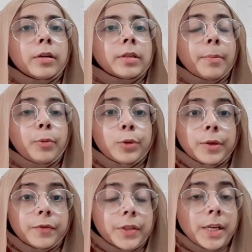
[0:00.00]

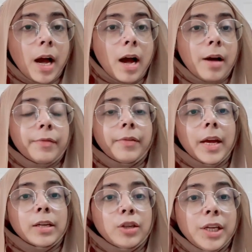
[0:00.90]
supportive staff
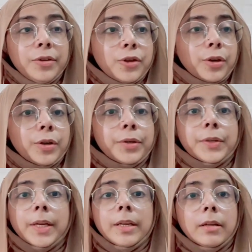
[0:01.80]
and teachers,
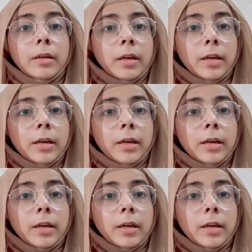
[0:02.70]
and